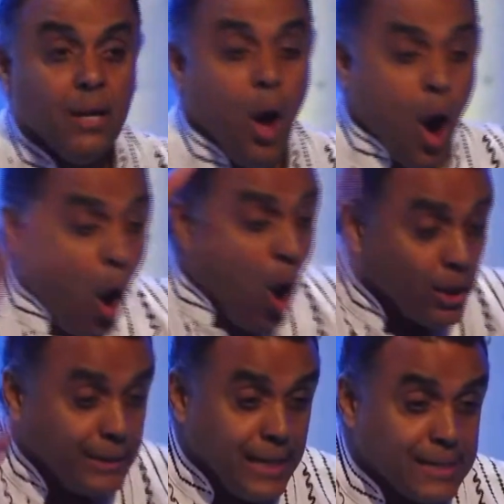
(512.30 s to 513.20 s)
all
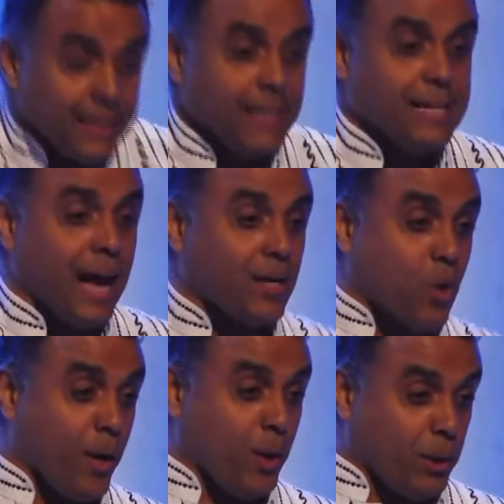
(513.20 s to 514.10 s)
these things are
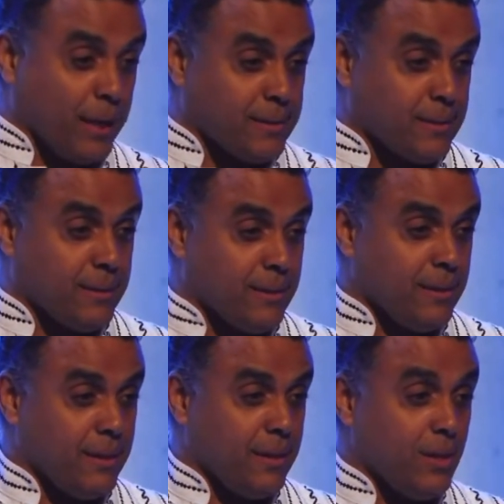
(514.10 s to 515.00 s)
growing on it.
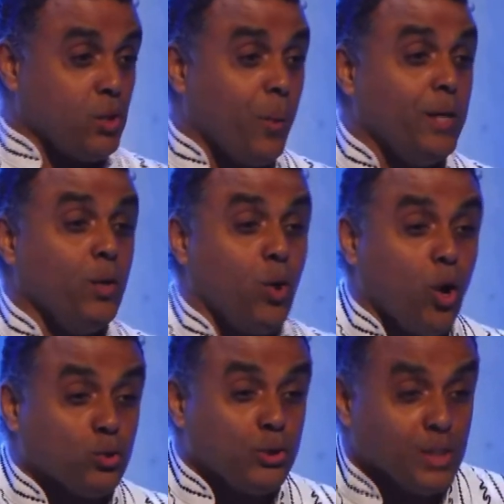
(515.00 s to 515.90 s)
So when you go
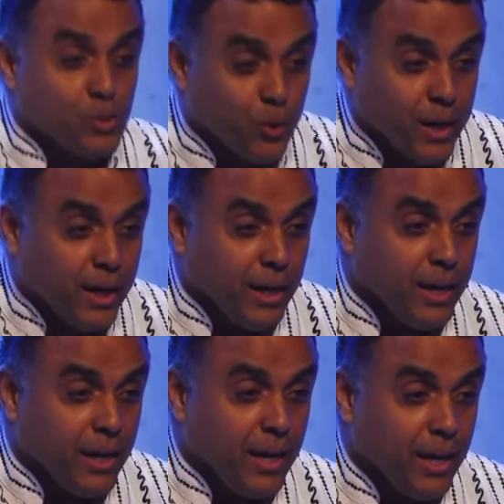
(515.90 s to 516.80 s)
to the tree,
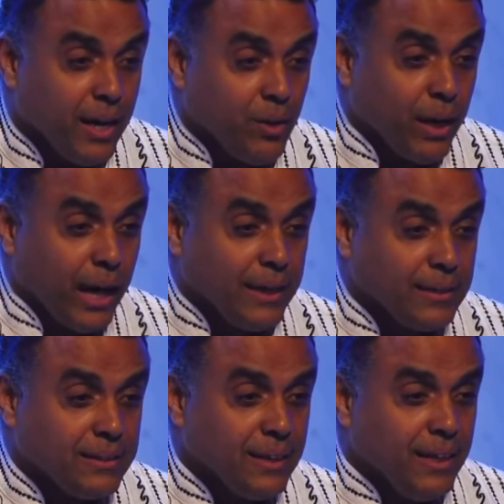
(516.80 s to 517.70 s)
you get
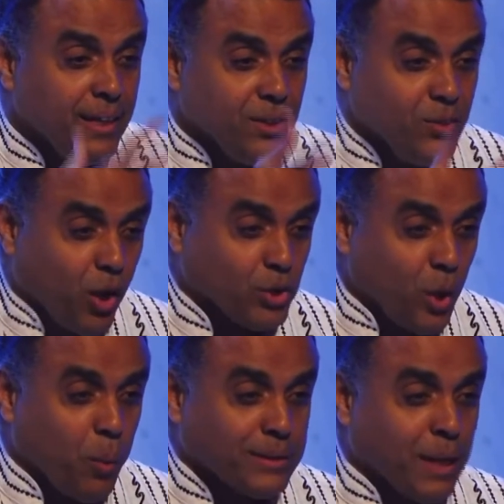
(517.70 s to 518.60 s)
it. You got your
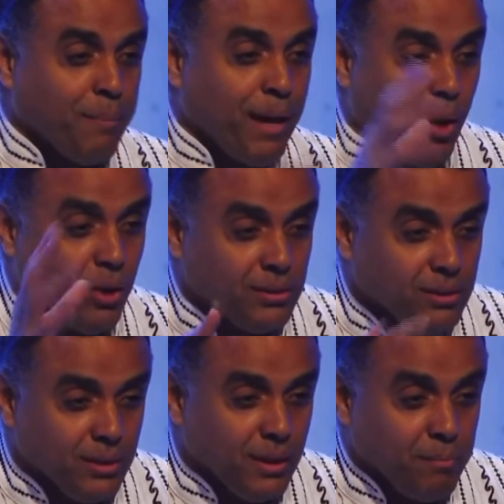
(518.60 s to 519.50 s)
watermelon.
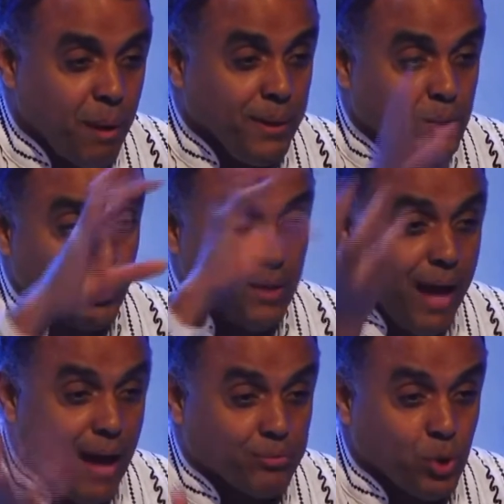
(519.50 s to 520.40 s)
Maybe it will even
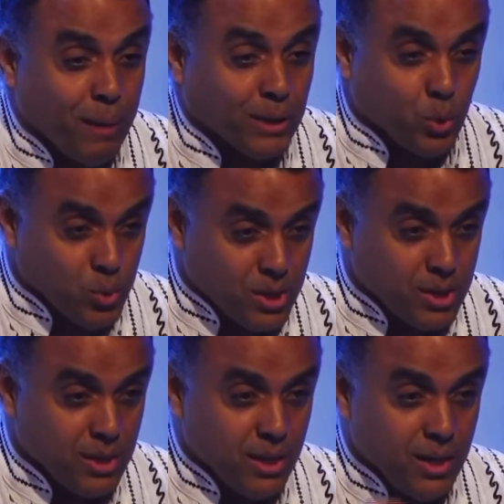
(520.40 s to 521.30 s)
have tomatoes
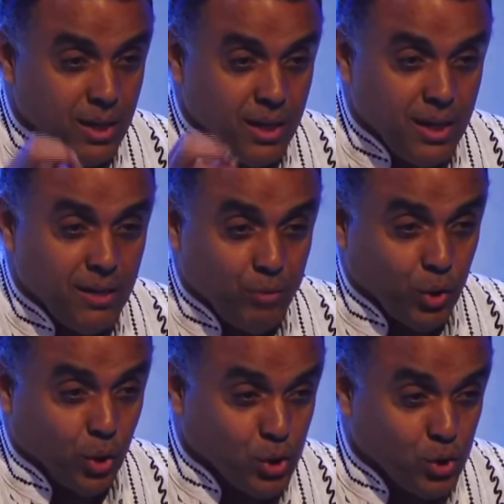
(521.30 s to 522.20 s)
for your
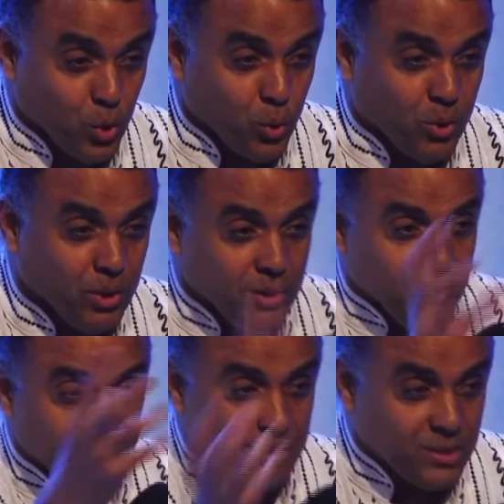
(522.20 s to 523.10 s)
stew.
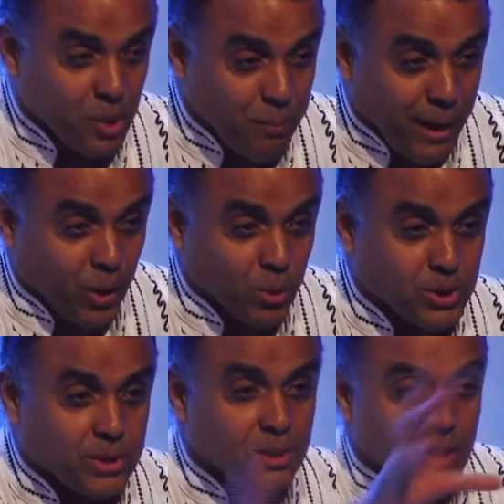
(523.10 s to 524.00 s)
Tomatoes,